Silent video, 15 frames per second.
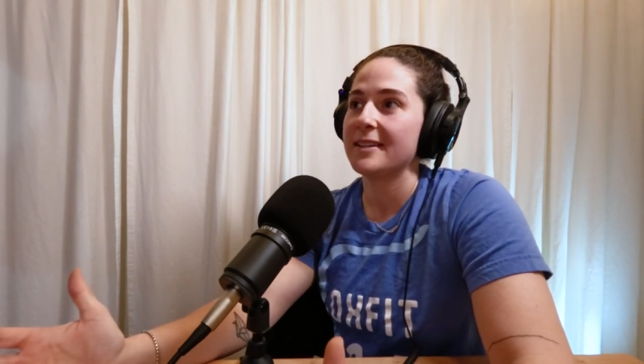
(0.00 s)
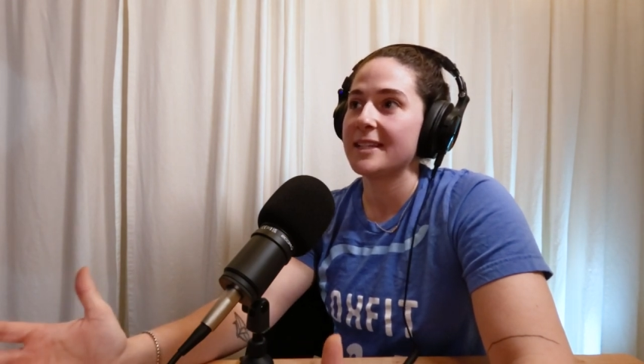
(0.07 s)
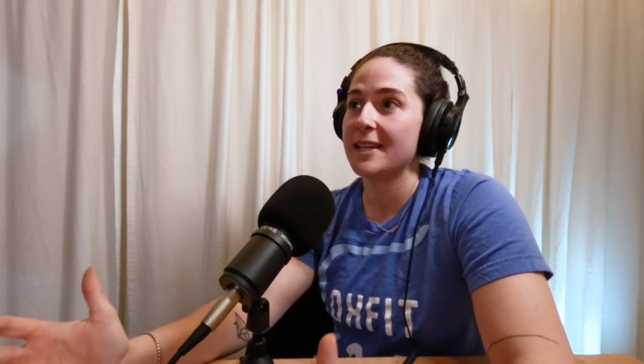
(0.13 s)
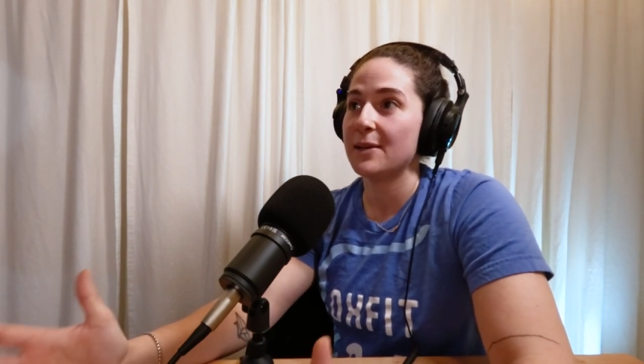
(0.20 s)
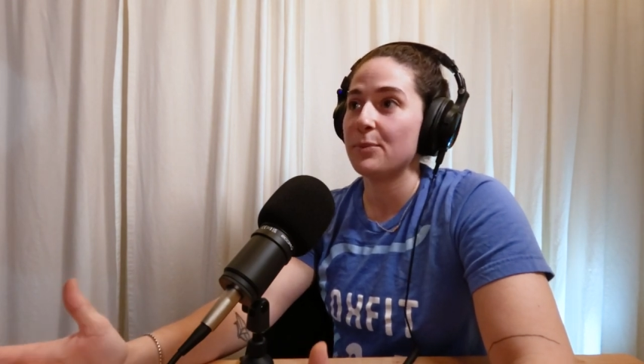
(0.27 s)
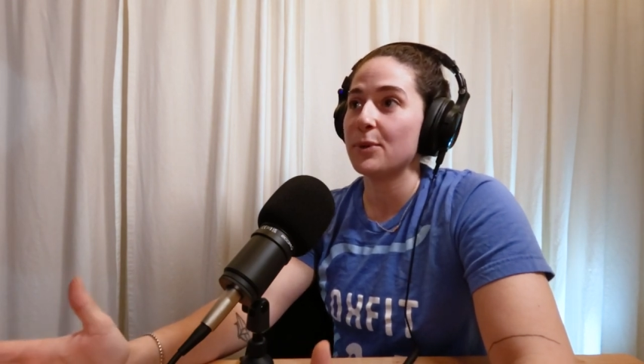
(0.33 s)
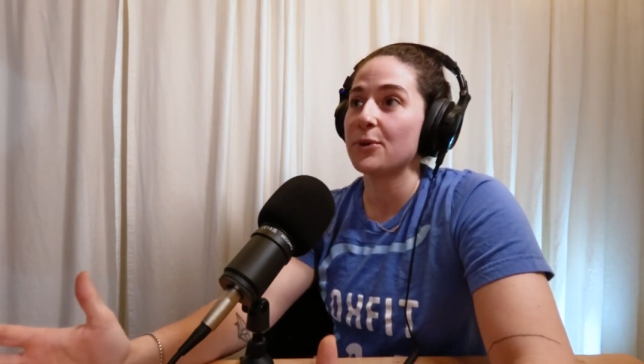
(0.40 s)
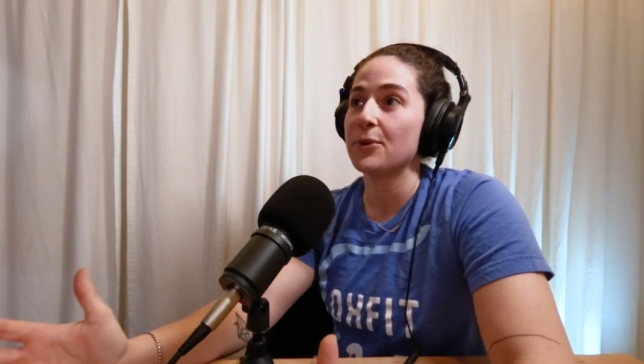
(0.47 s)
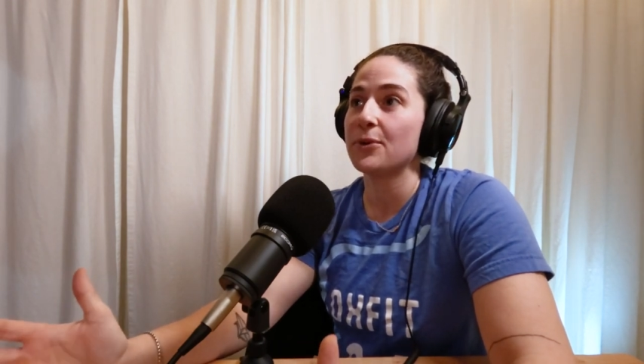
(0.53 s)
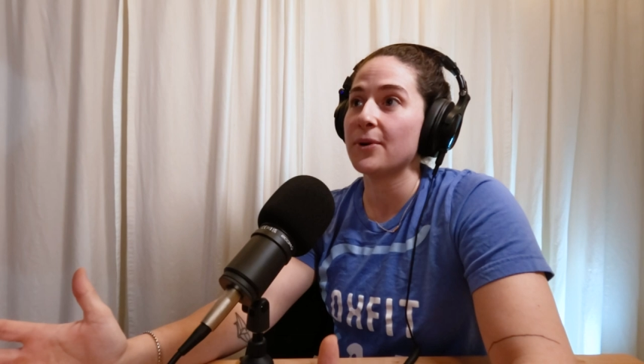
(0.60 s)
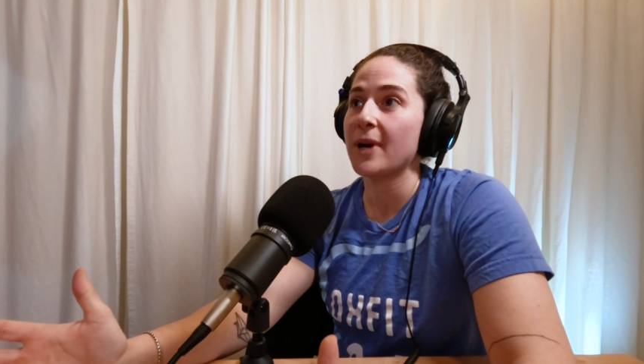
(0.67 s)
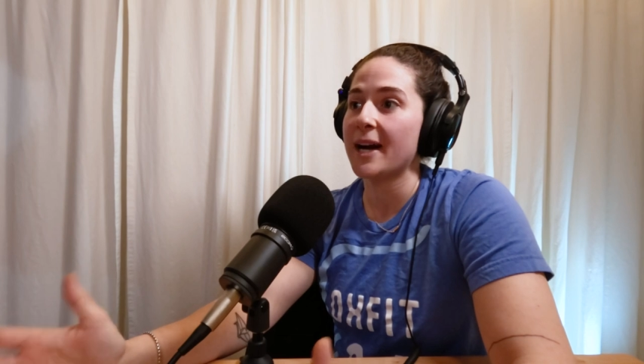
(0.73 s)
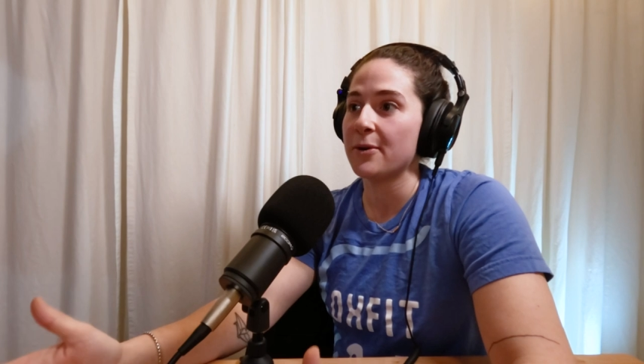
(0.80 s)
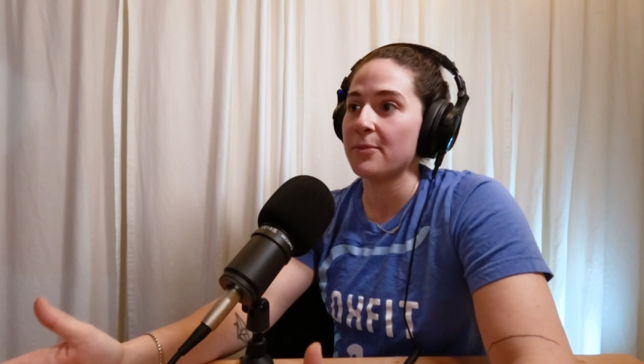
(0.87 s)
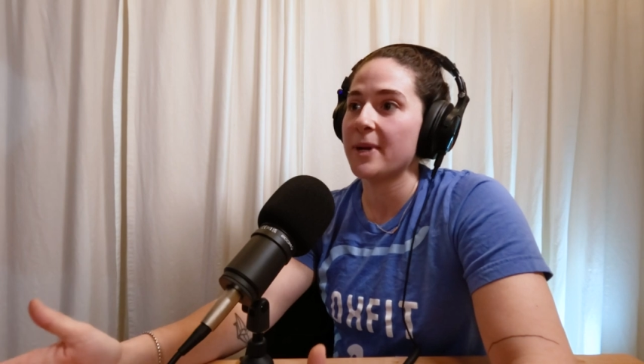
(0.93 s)
typical
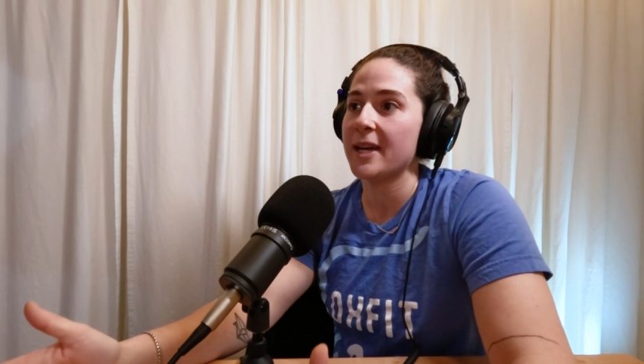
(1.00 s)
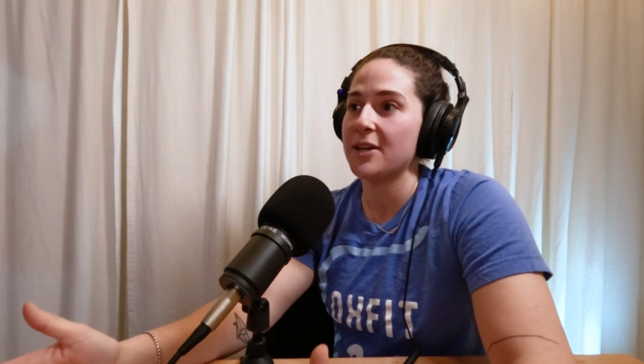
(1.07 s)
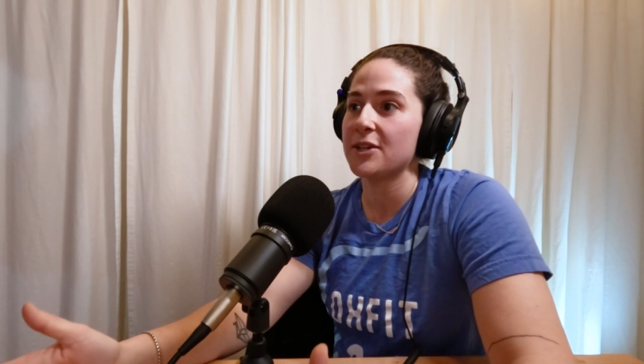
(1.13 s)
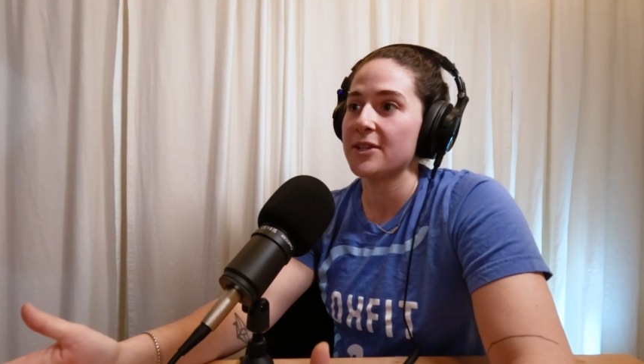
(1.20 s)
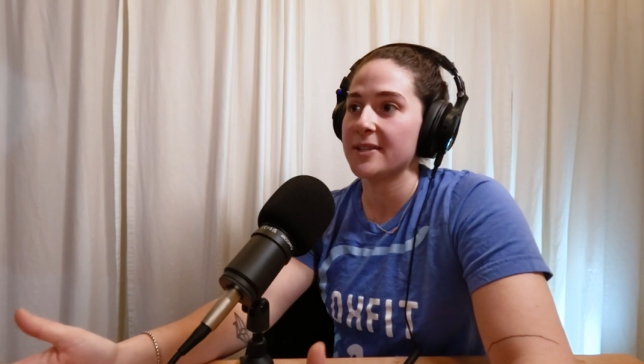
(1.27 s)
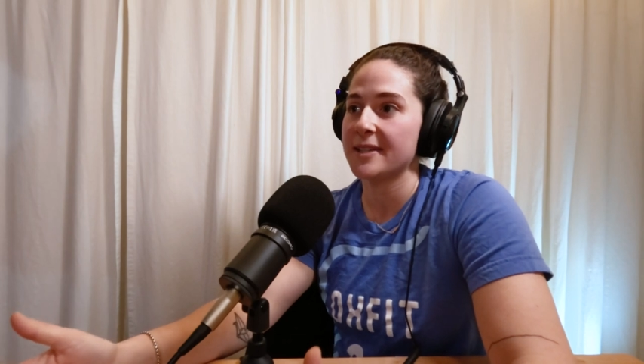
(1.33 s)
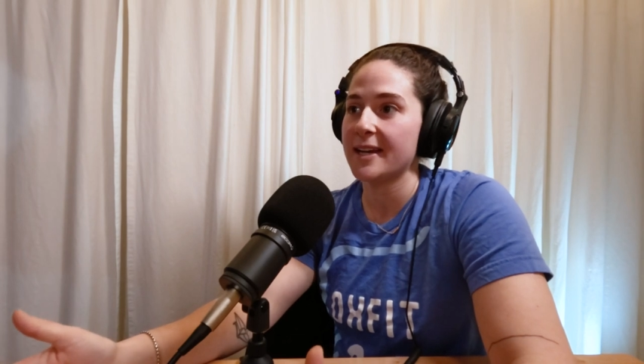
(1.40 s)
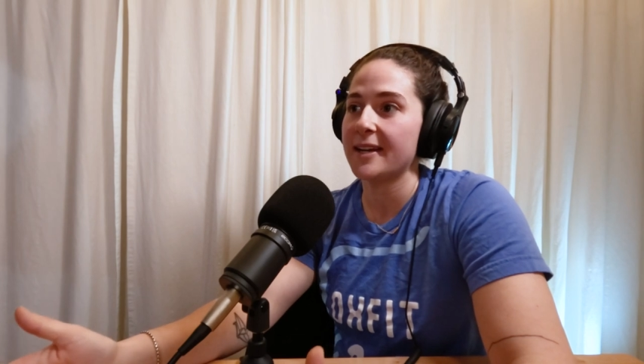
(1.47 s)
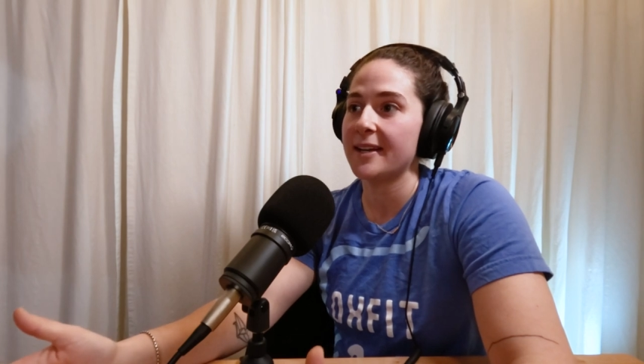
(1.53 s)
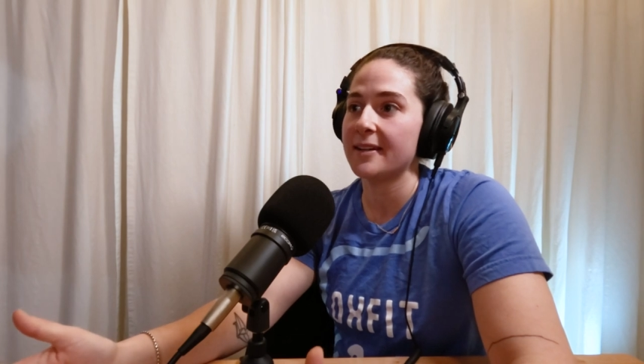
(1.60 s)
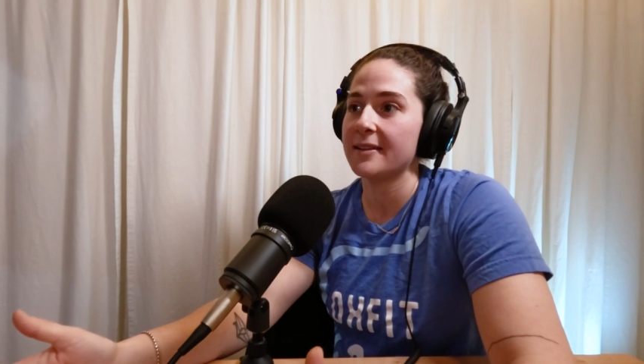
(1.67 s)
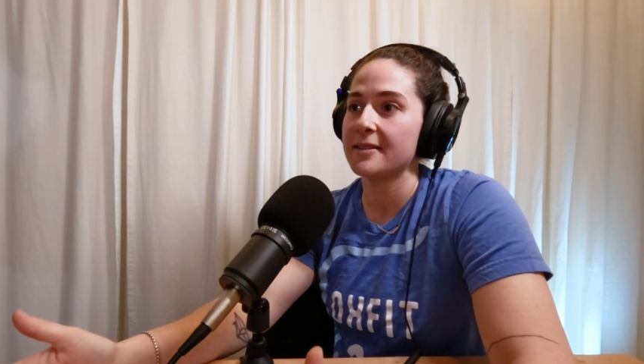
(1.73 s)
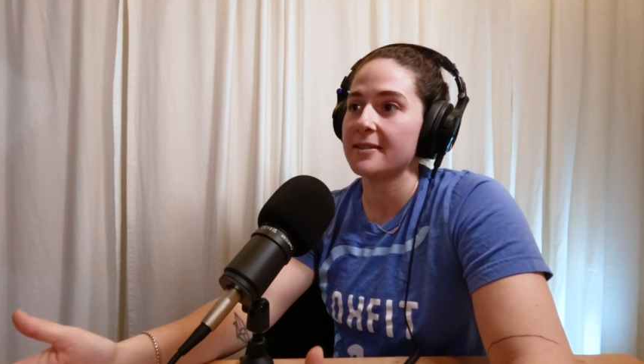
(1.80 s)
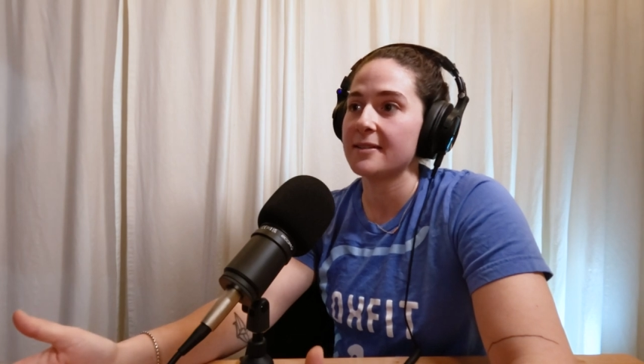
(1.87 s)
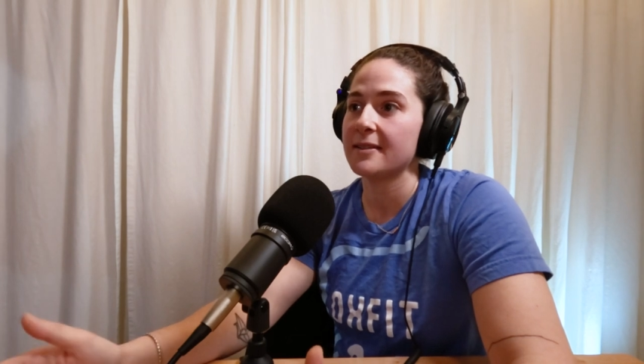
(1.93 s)
outpatient
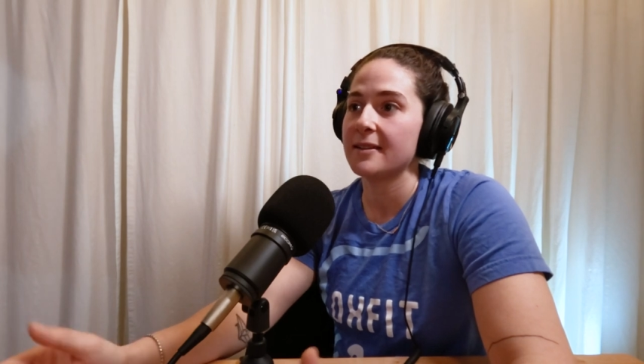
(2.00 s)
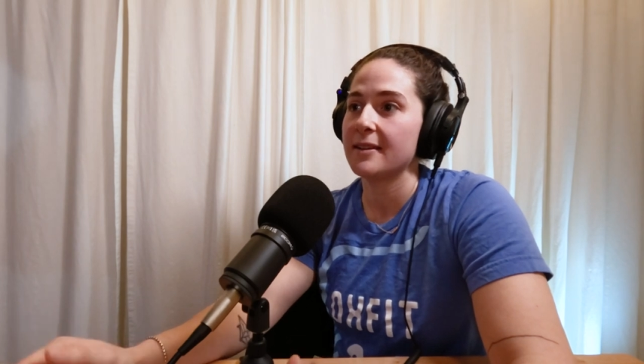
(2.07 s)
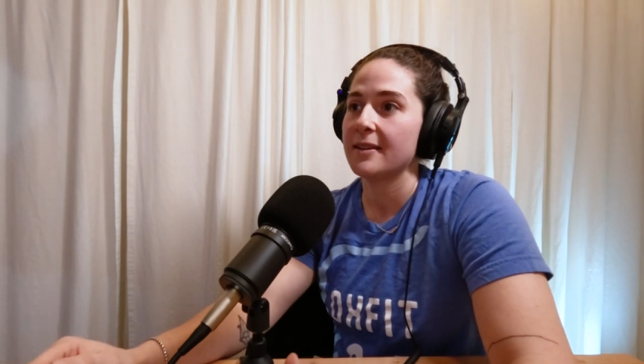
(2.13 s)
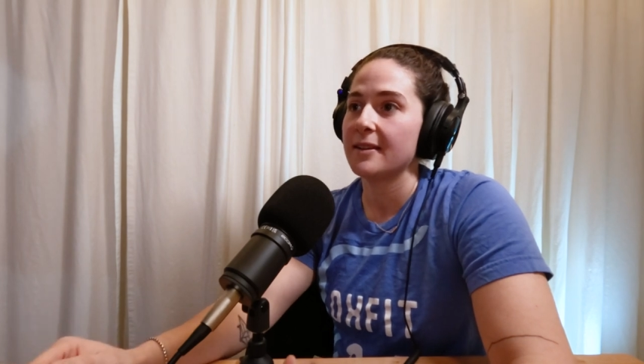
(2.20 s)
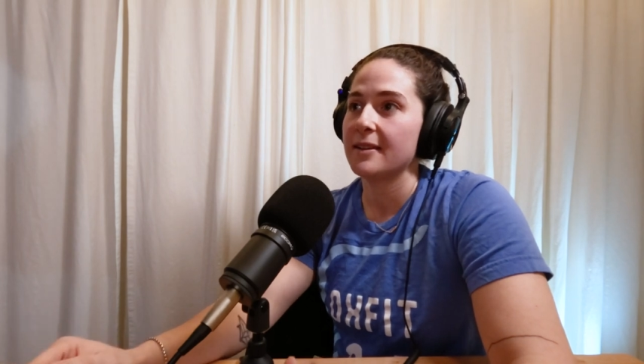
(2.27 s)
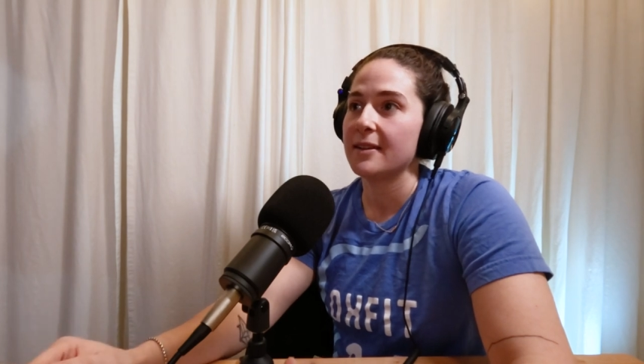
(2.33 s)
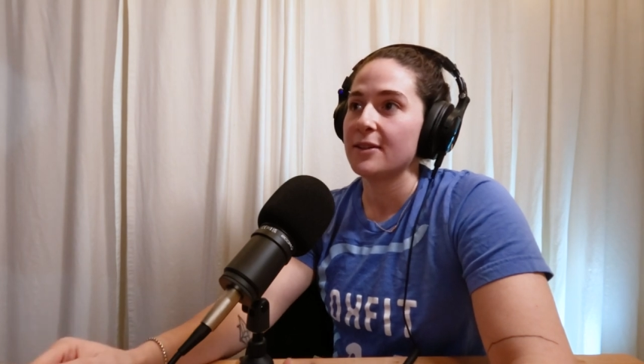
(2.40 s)
settings. Mm-hmm.